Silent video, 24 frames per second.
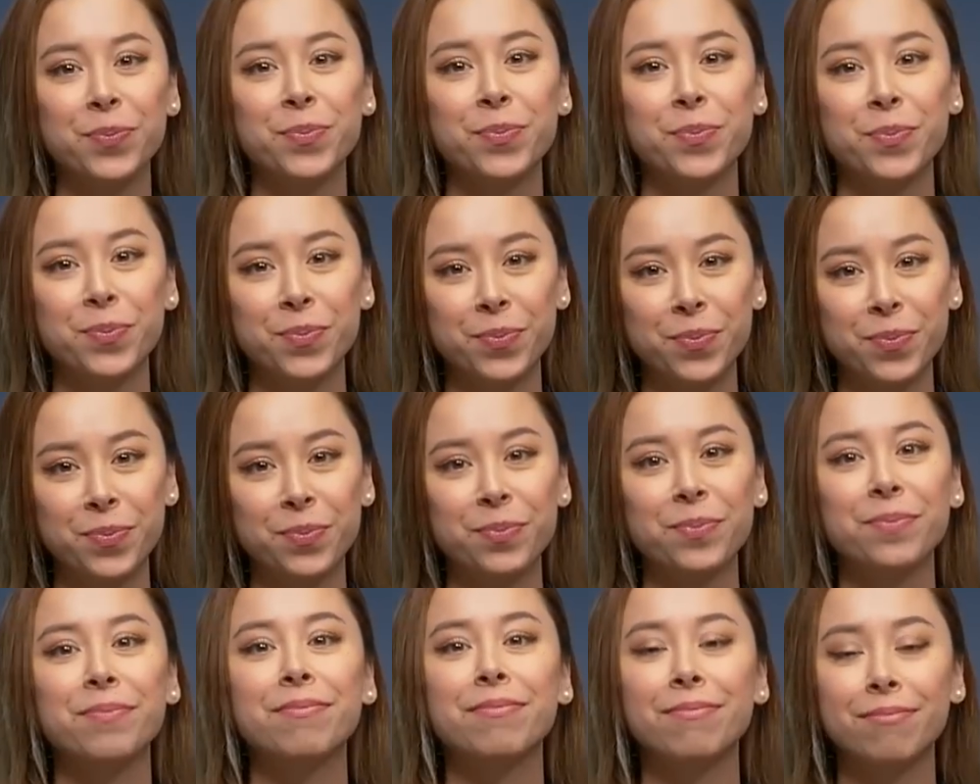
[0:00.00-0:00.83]

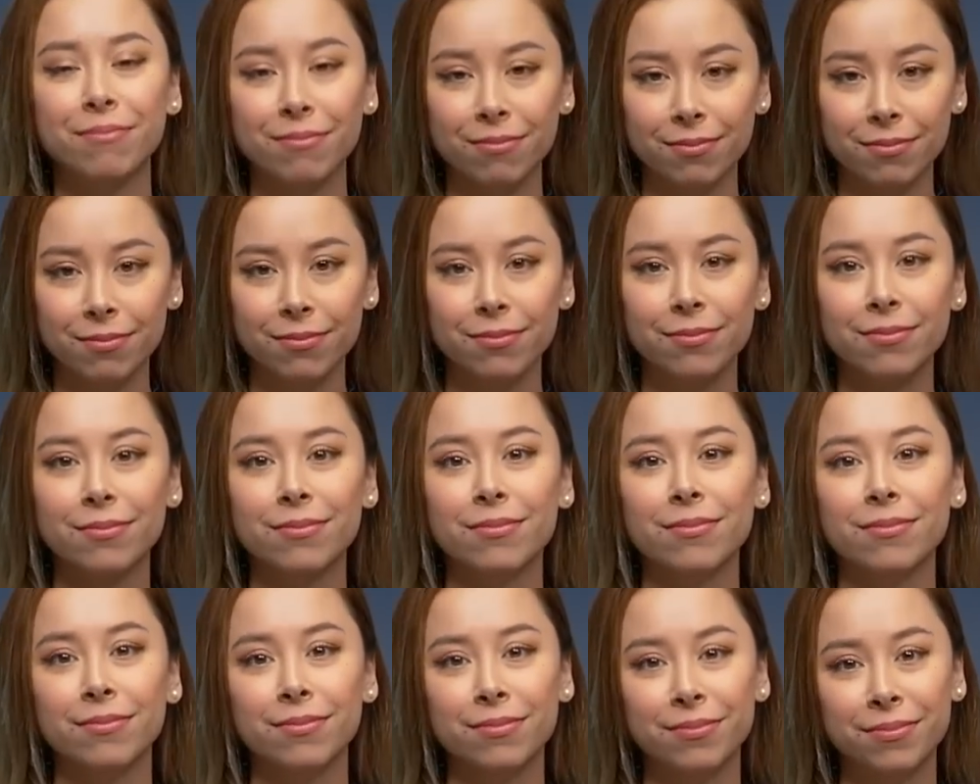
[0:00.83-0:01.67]

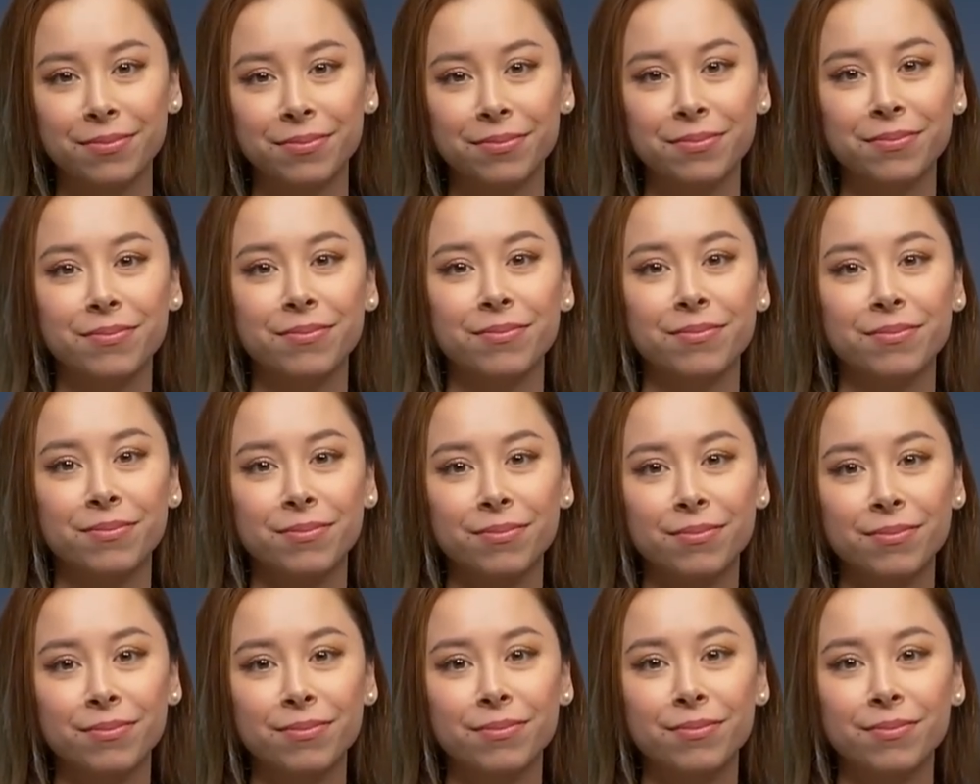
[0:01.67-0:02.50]

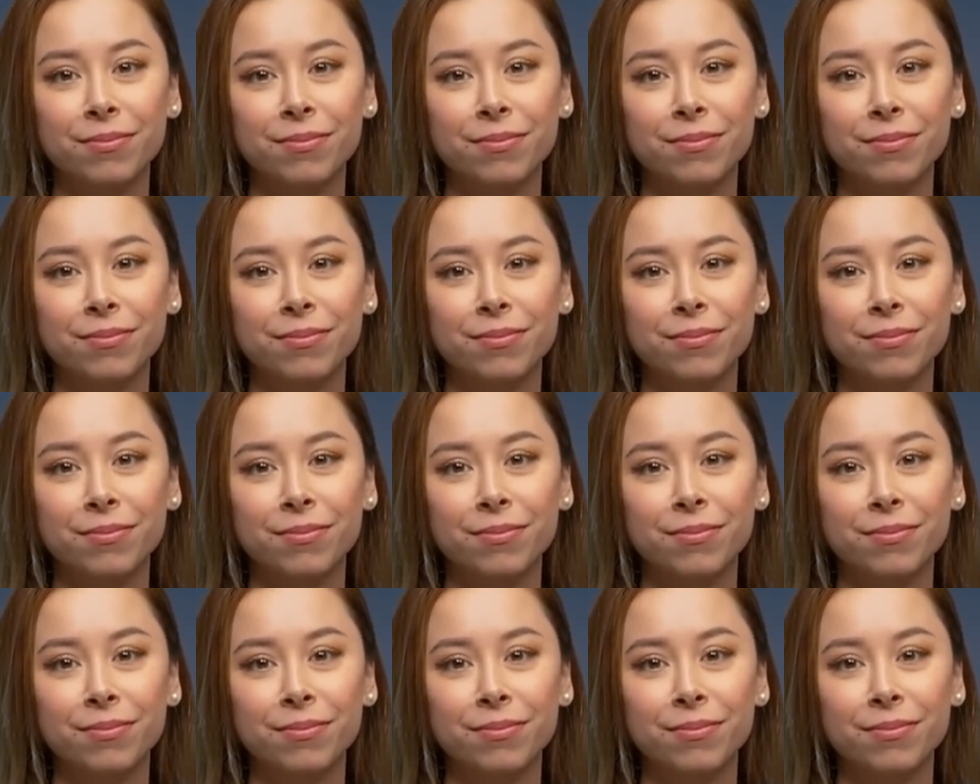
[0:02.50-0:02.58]
No words are spoken by the person on screen.